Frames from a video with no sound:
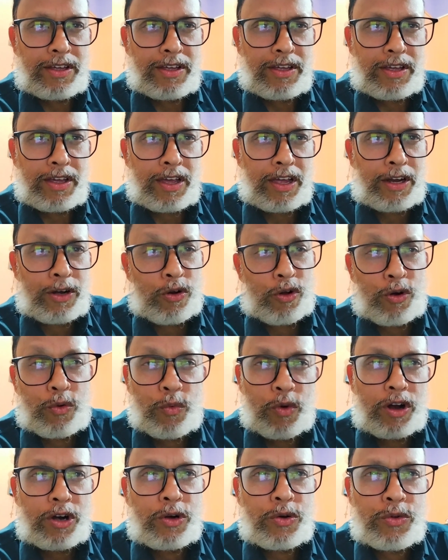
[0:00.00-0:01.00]
I don't
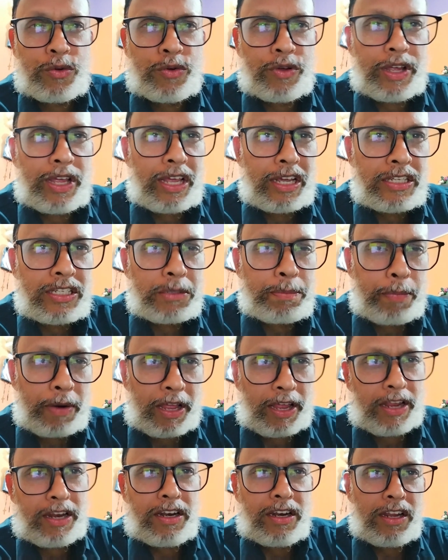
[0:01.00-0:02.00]
want to
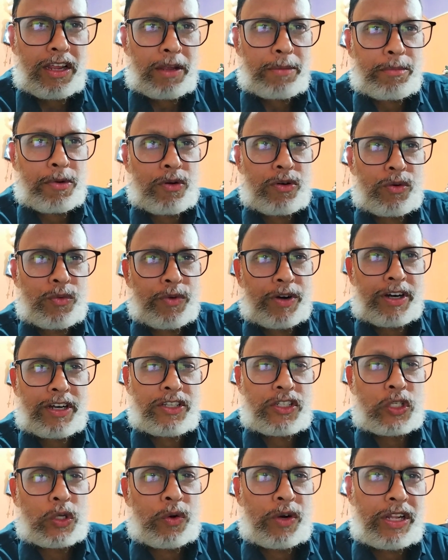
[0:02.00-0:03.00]
explain about what is
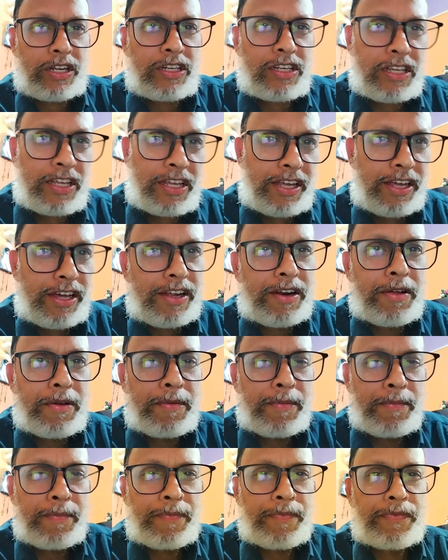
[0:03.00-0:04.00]
sonnet here.
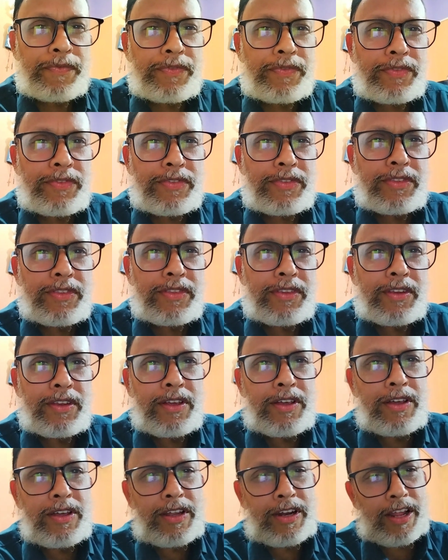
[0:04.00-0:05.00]

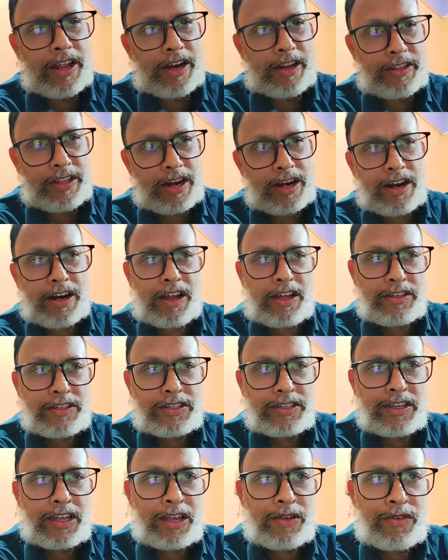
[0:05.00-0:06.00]
In another class,
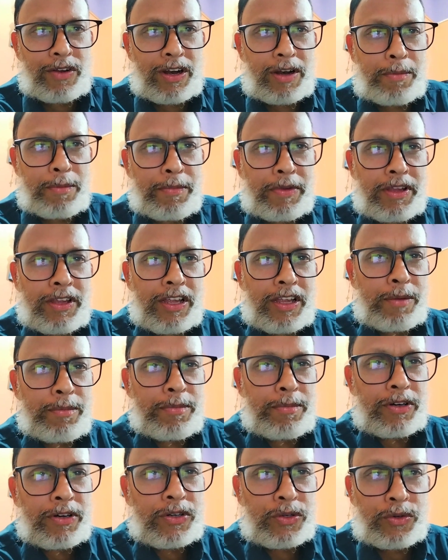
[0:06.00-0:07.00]
I will be able
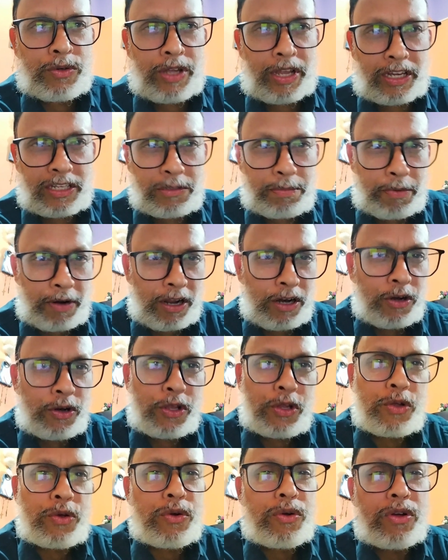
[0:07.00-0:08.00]
to explain to
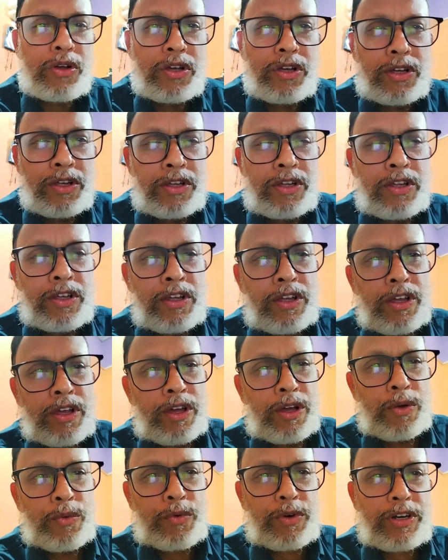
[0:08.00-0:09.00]
you
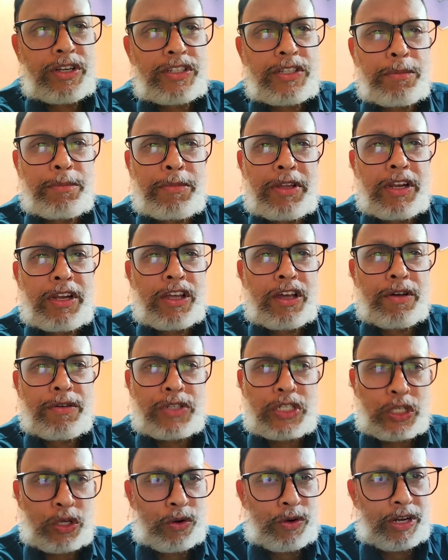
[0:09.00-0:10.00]
what is the meaning of
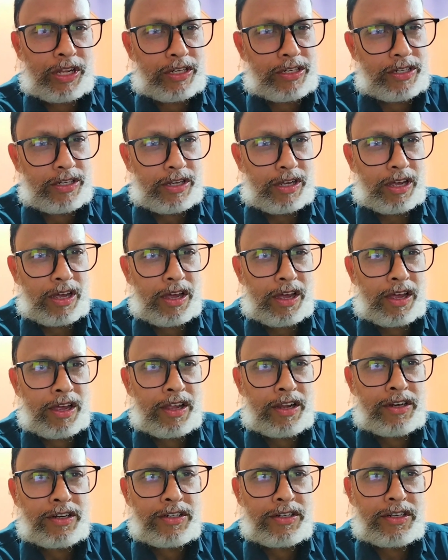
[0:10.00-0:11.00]
sonnet
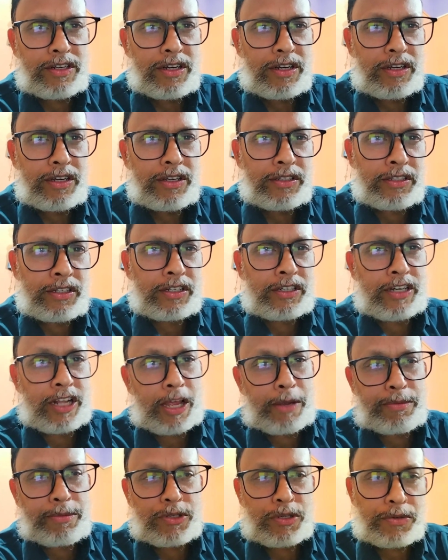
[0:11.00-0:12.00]
and the types
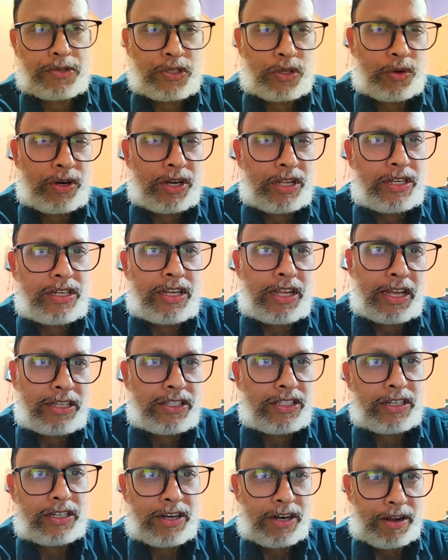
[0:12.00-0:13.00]
of sonnet,
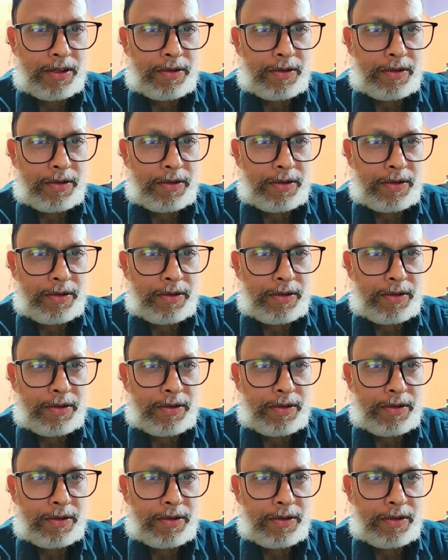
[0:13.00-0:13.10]
etc.